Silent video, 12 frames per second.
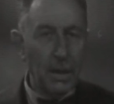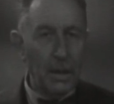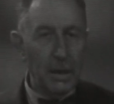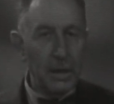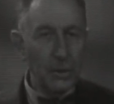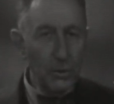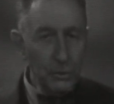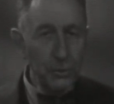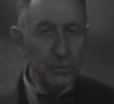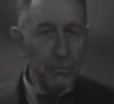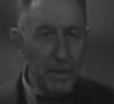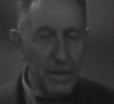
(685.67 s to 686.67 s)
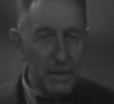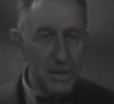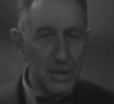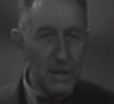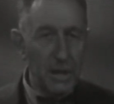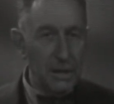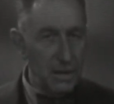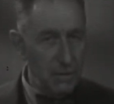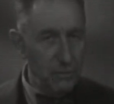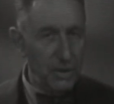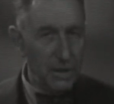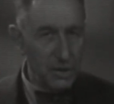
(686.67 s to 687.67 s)
In order to match and
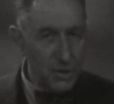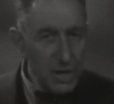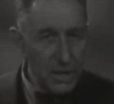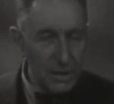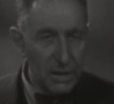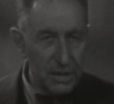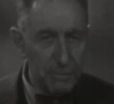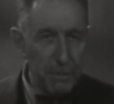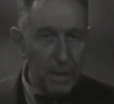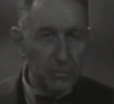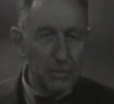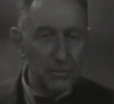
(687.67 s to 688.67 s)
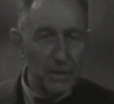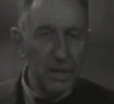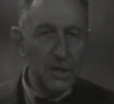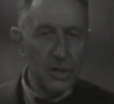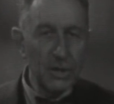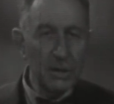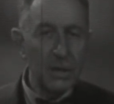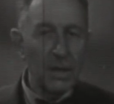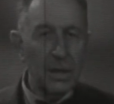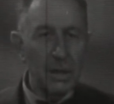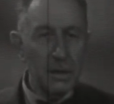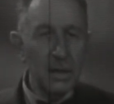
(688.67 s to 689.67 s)
even exceed this power of nature,
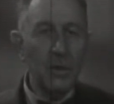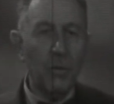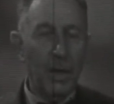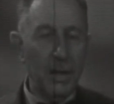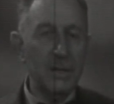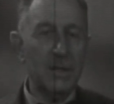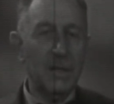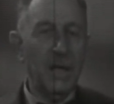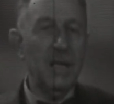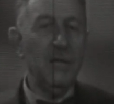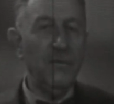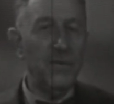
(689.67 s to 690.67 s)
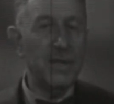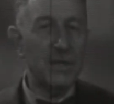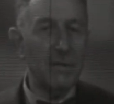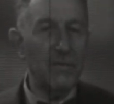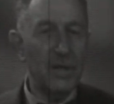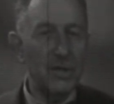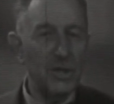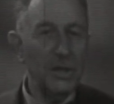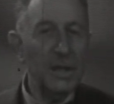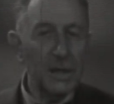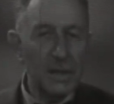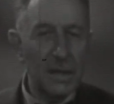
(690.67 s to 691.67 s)
requires great feats of
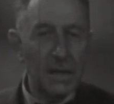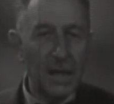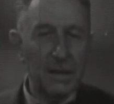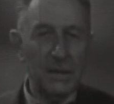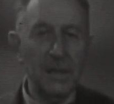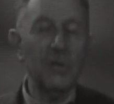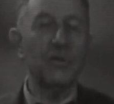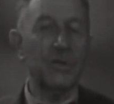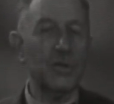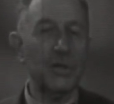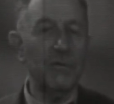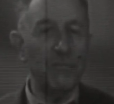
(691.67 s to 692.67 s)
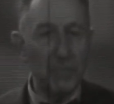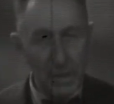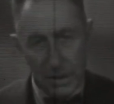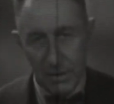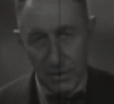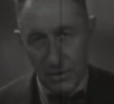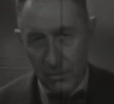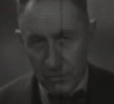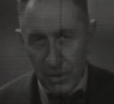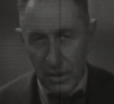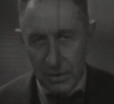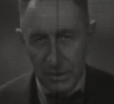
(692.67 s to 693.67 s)
engineering at the cost of millions of
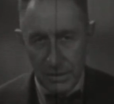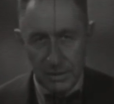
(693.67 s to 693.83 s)
dollars.